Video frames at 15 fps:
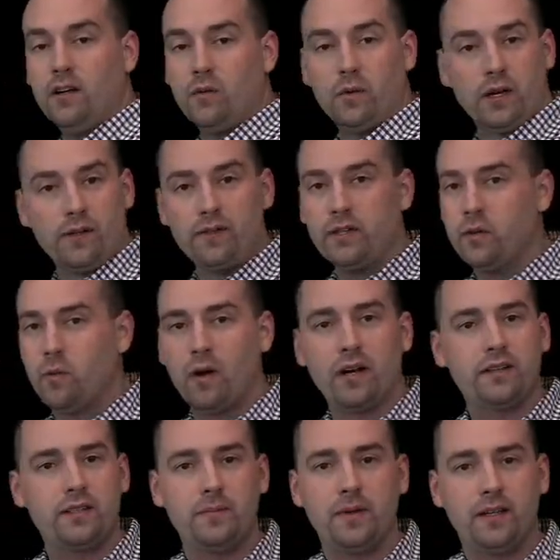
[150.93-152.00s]
whatever you want
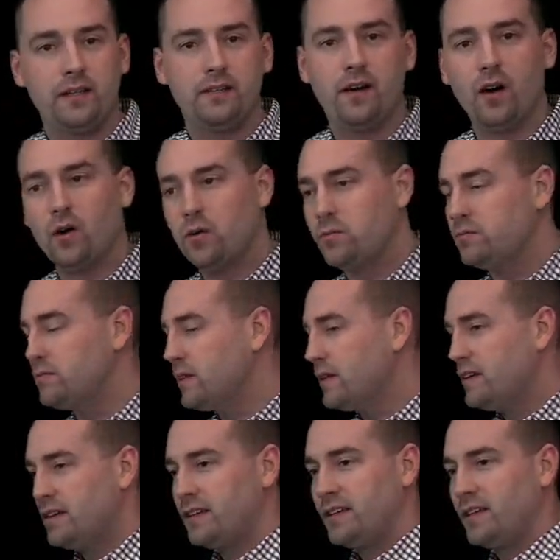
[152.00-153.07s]
it to be, home,
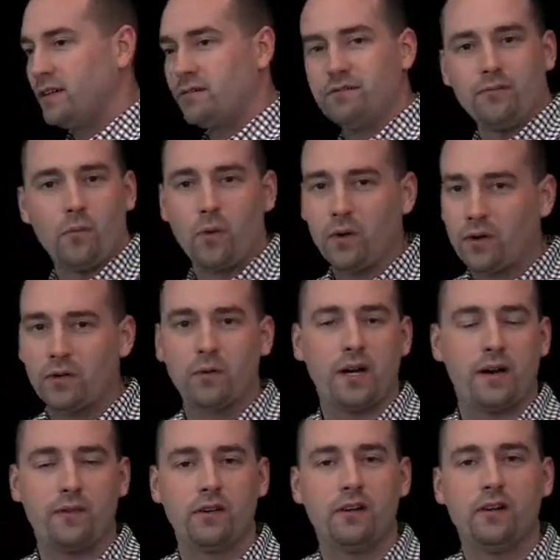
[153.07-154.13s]
work,
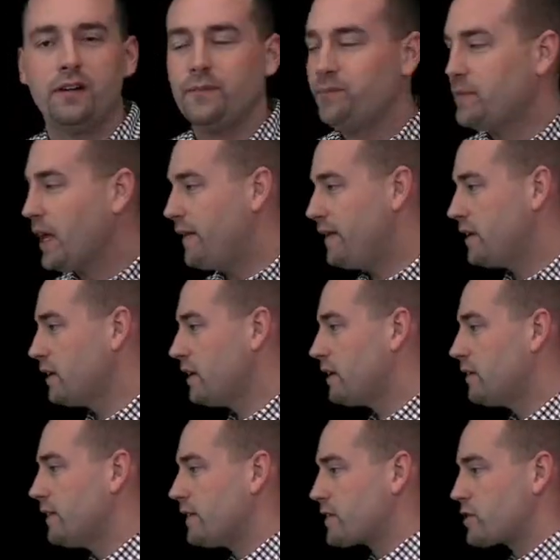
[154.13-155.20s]
whatever. And then you'll
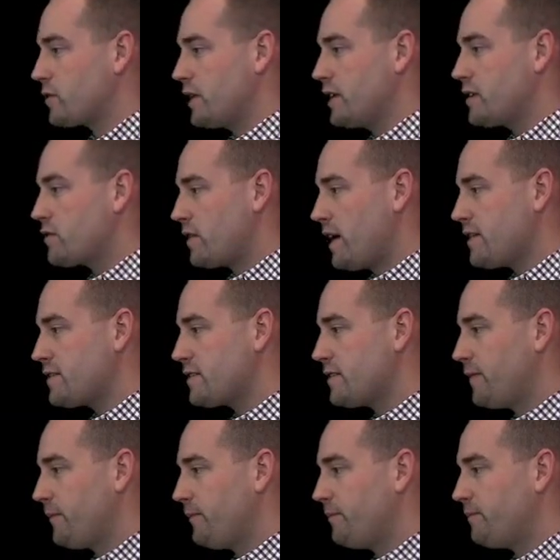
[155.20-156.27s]
enter in the street address,
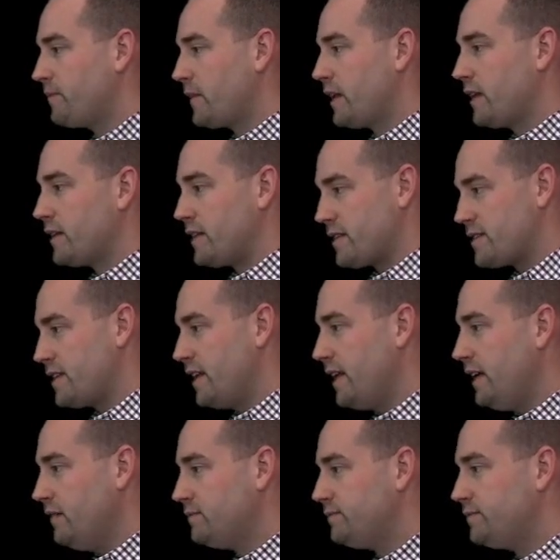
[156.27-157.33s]
the
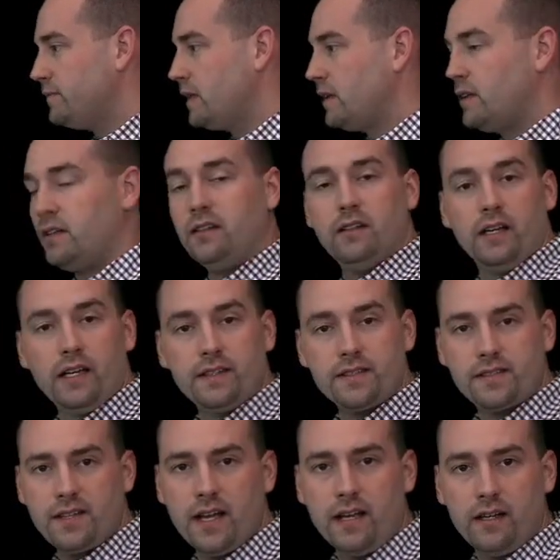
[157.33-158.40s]
city, and the
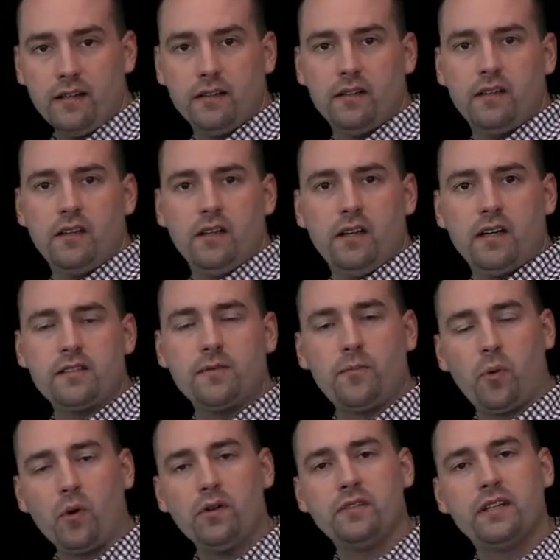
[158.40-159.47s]
state. It's
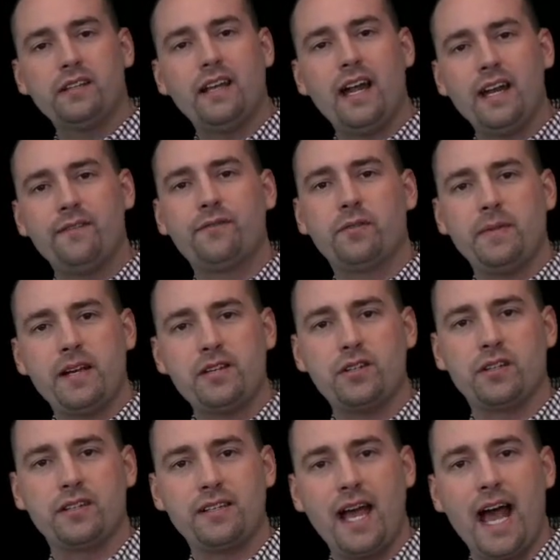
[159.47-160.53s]
important that that
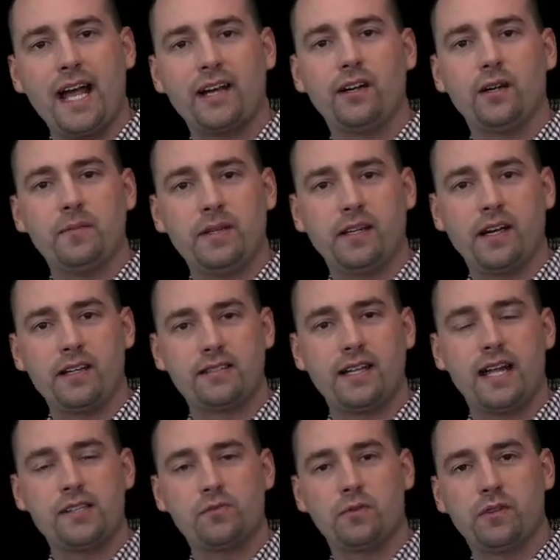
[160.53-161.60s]
information is accurate because
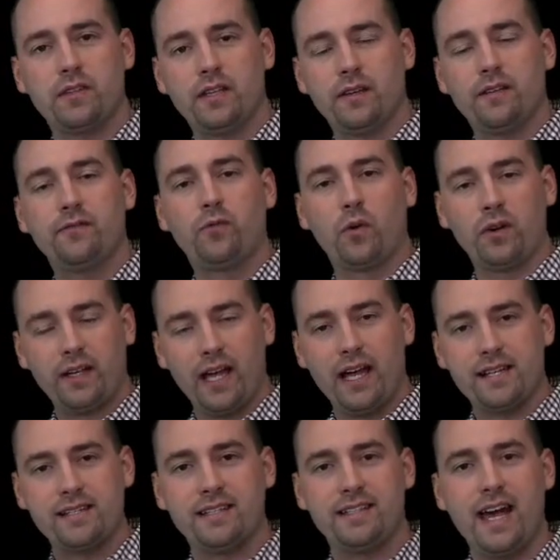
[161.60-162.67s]
that's where the
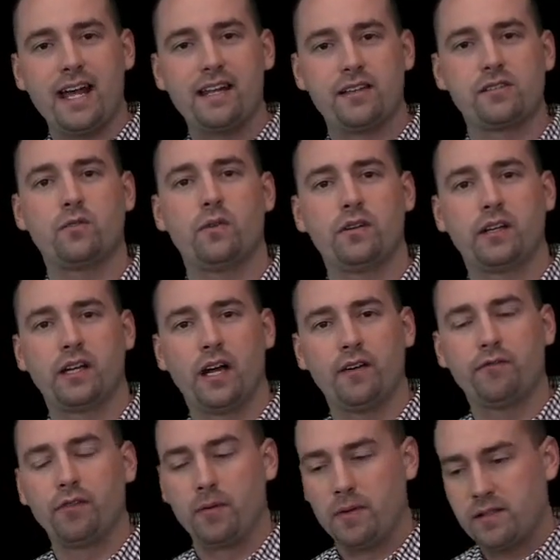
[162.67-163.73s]
forecast data is going to
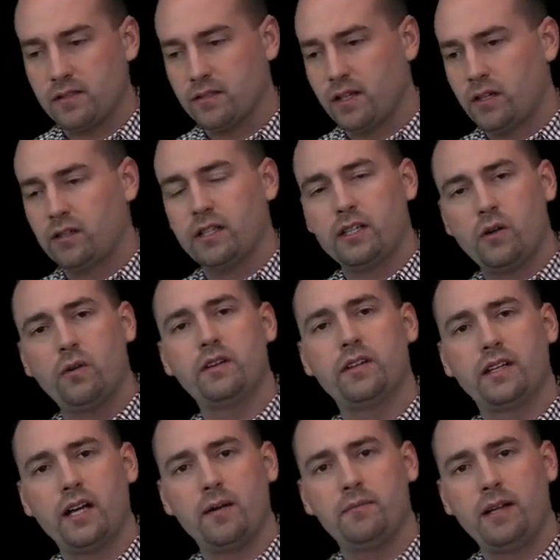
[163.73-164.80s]
come from. It's literally going
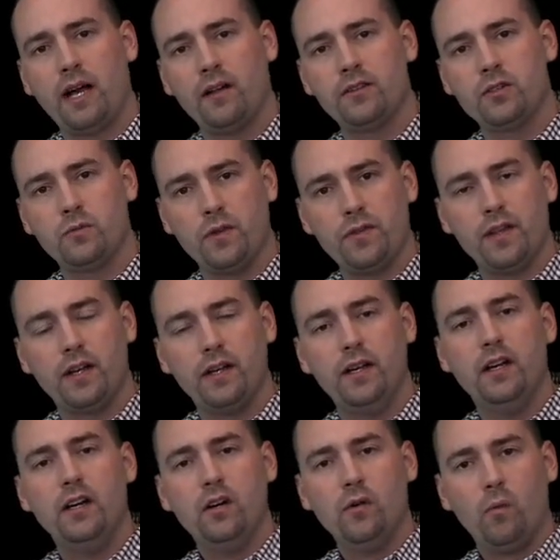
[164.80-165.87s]
to come down to within
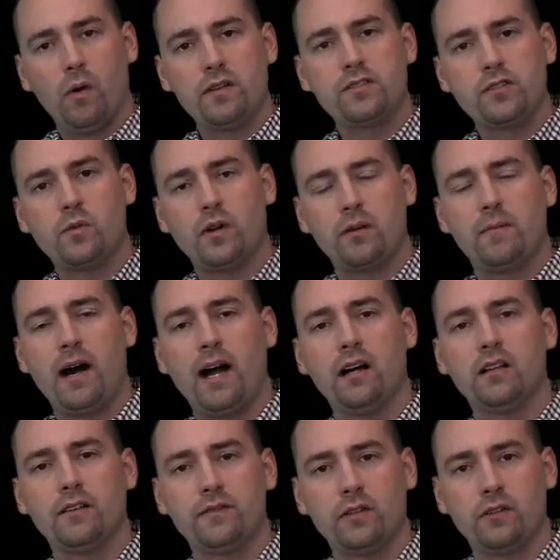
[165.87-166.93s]
1 square
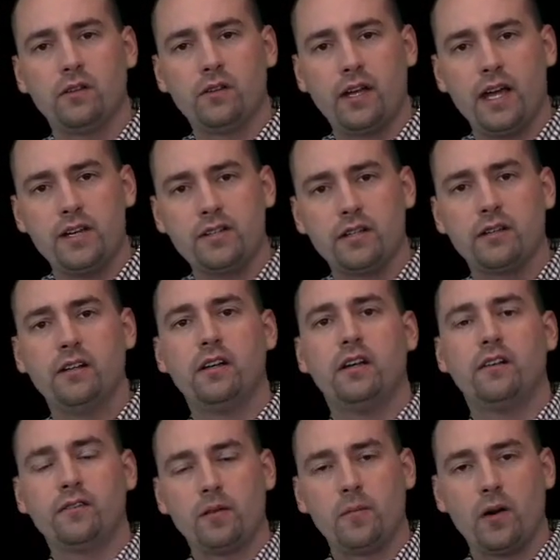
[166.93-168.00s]
mile of your location
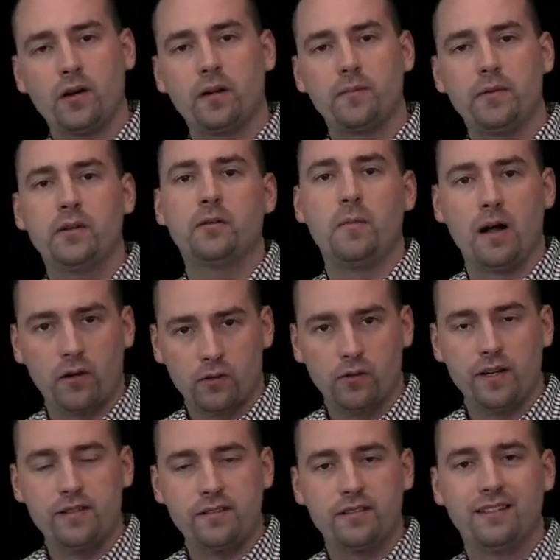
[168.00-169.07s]
from our computer model
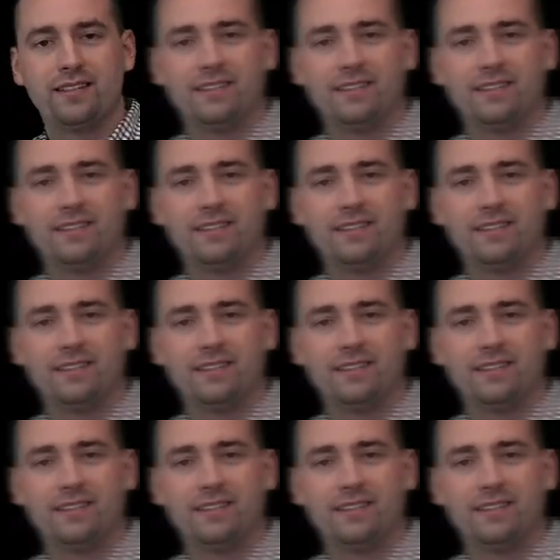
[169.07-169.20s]
grids.